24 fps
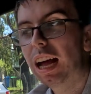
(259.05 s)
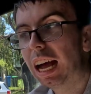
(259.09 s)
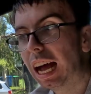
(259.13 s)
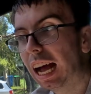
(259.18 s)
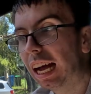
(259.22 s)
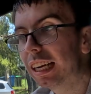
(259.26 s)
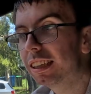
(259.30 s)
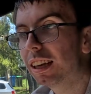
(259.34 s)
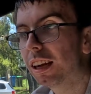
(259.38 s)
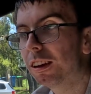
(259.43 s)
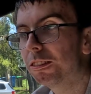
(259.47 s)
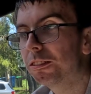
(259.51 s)

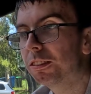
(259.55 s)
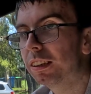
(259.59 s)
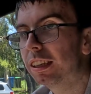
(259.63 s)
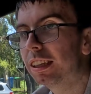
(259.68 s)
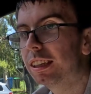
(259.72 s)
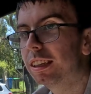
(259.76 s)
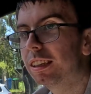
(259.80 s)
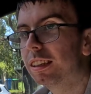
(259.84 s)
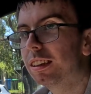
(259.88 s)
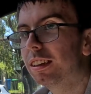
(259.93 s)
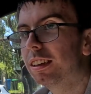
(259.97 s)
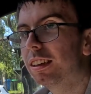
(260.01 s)
I don't
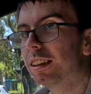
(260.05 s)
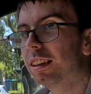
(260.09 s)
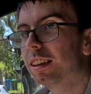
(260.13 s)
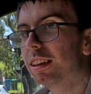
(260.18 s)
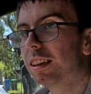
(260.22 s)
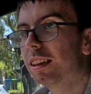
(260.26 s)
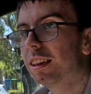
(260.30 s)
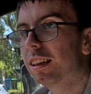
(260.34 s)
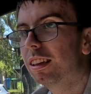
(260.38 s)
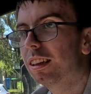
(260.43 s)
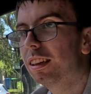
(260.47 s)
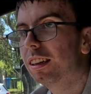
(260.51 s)
think.
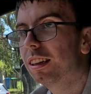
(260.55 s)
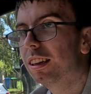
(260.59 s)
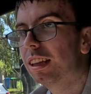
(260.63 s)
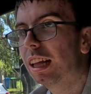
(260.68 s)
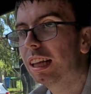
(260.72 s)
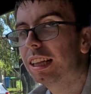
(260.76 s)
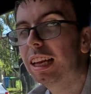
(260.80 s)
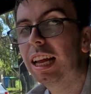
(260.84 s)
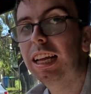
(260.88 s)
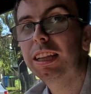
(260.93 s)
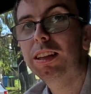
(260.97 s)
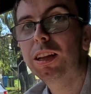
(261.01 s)

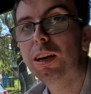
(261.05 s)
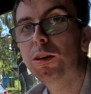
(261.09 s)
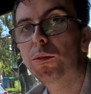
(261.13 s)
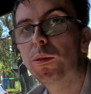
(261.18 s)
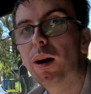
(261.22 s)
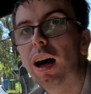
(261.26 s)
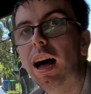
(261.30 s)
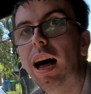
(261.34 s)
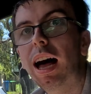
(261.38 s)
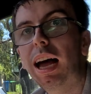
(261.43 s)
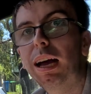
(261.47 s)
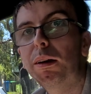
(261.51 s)
That's not
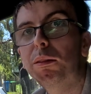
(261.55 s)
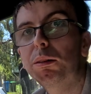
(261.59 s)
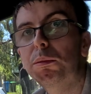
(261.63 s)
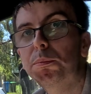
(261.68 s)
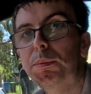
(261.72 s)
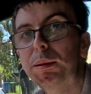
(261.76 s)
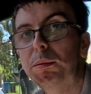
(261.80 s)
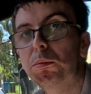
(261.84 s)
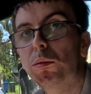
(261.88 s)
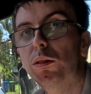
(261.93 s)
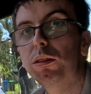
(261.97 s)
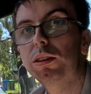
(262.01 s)
what I
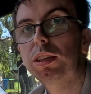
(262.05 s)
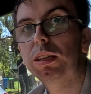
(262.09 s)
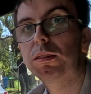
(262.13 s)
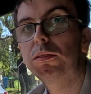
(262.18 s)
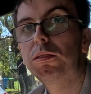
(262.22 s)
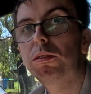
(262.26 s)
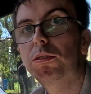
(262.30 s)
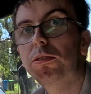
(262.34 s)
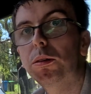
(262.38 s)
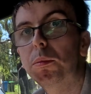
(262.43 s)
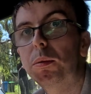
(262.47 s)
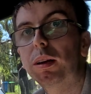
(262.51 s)
would be
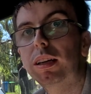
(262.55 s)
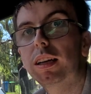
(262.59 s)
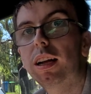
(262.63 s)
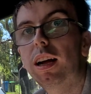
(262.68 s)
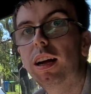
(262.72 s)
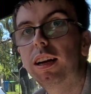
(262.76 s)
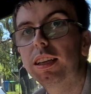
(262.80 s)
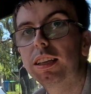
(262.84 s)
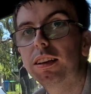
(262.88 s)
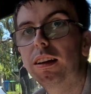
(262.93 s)
wanting from a car.